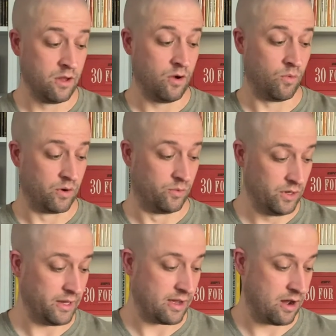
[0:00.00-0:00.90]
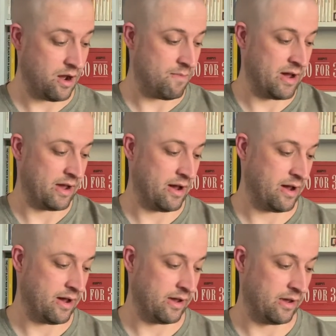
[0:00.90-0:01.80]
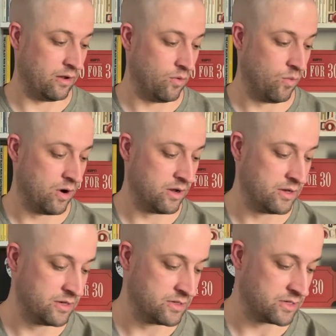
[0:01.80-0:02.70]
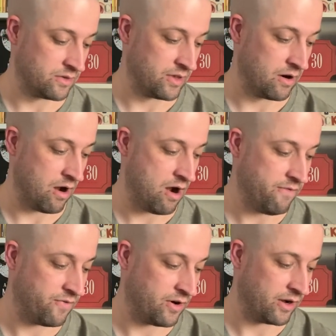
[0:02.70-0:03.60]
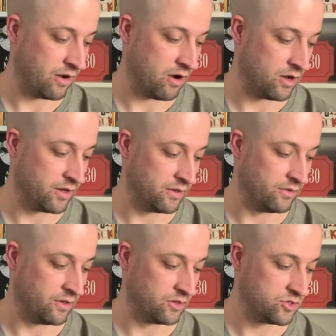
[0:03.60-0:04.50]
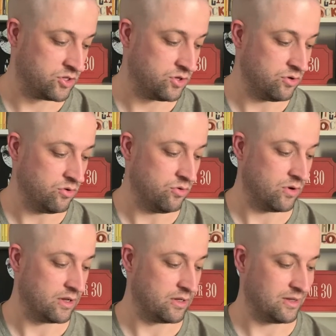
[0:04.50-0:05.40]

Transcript: what really caught my eye was their offering on two